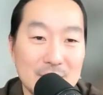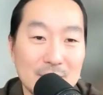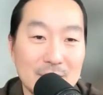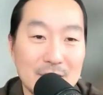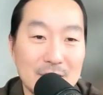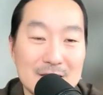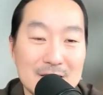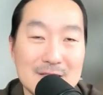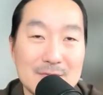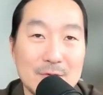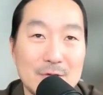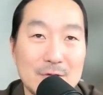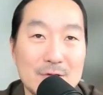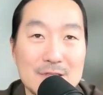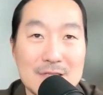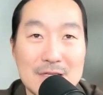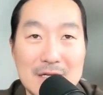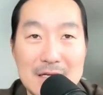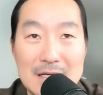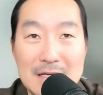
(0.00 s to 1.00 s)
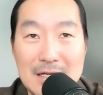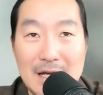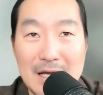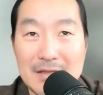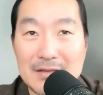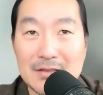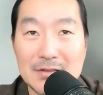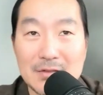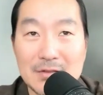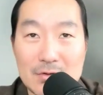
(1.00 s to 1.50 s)
to new customers,
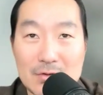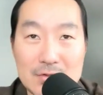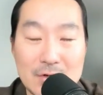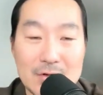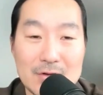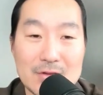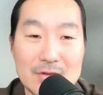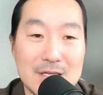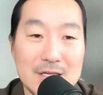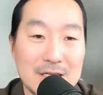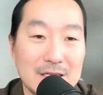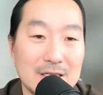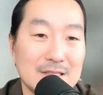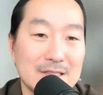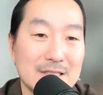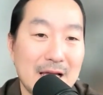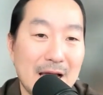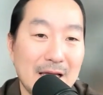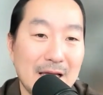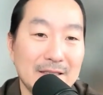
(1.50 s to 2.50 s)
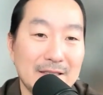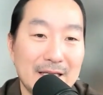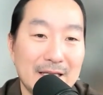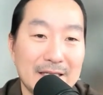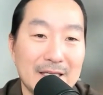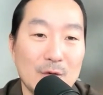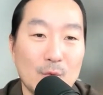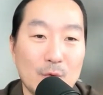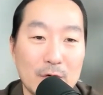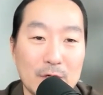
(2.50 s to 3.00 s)
I think those are all things that
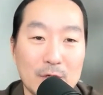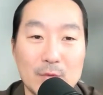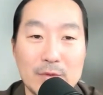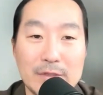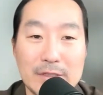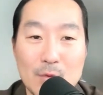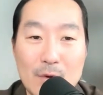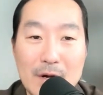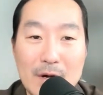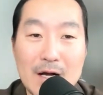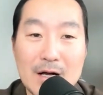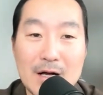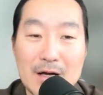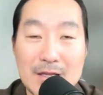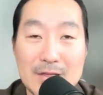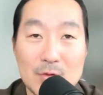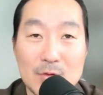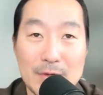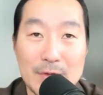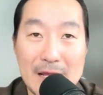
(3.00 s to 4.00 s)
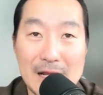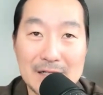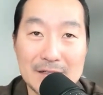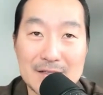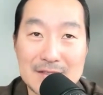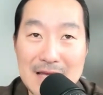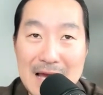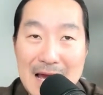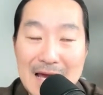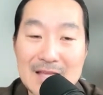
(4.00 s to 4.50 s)
can work really well. And the
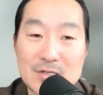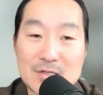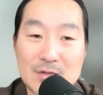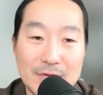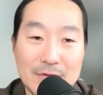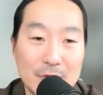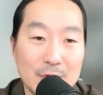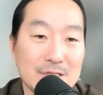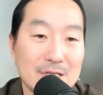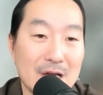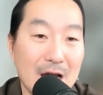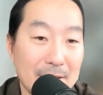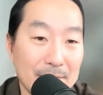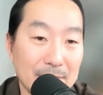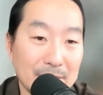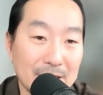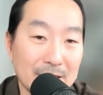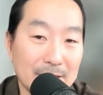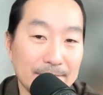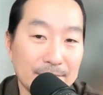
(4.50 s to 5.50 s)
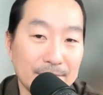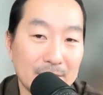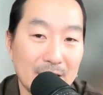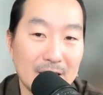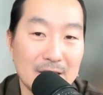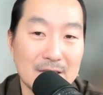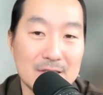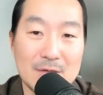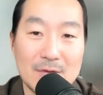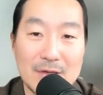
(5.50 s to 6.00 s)
reality is ads are very timely.
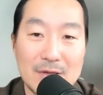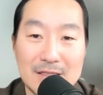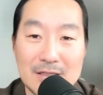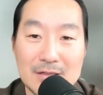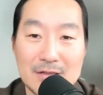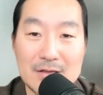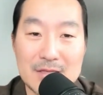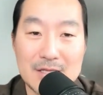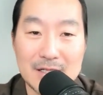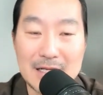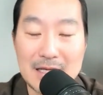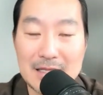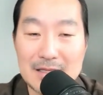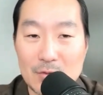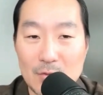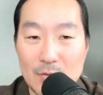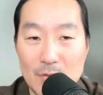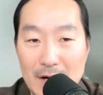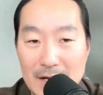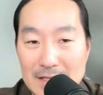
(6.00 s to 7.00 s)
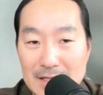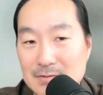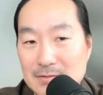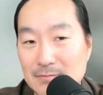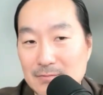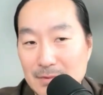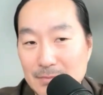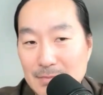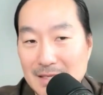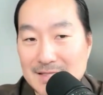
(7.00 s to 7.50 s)
And so like the other thing that I think why it
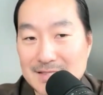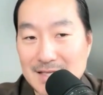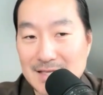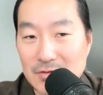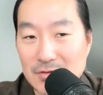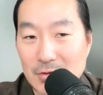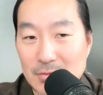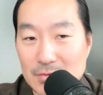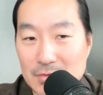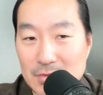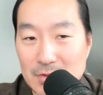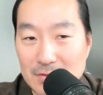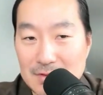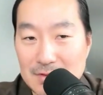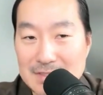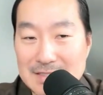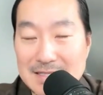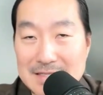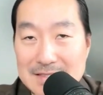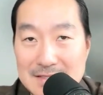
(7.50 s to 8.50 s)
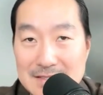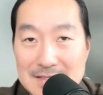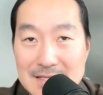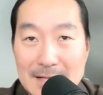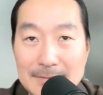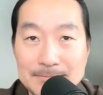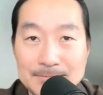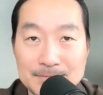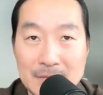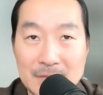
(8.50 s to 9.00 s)
makes sense for home services is
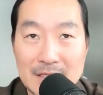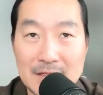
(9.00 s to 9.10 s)
that